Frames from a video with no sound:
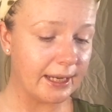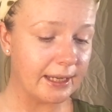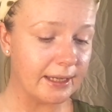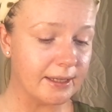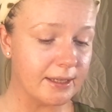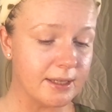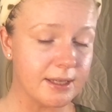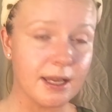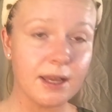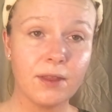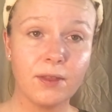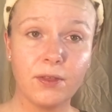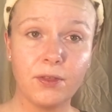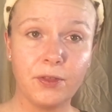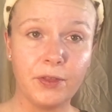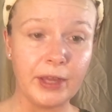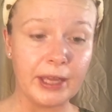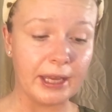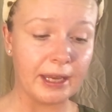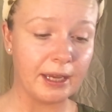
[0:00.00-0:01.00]
is
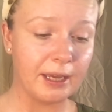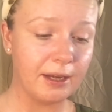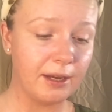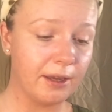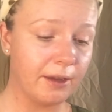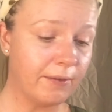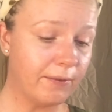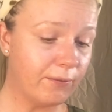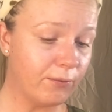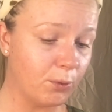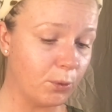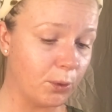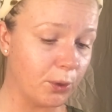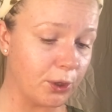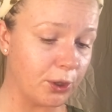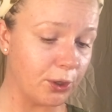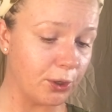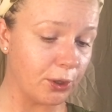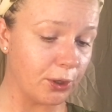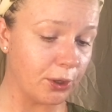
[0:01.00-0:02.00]
thin for
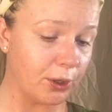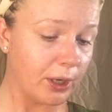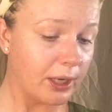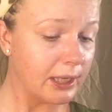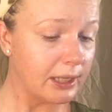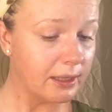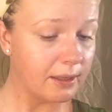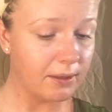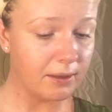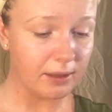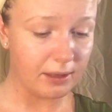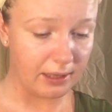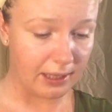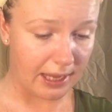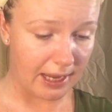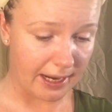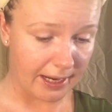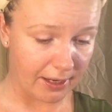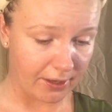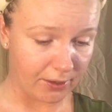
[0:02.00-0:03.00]
your
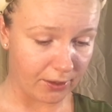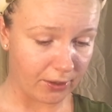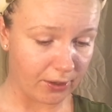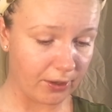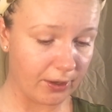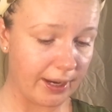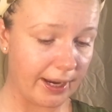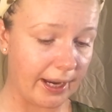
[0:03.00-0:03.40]
liner,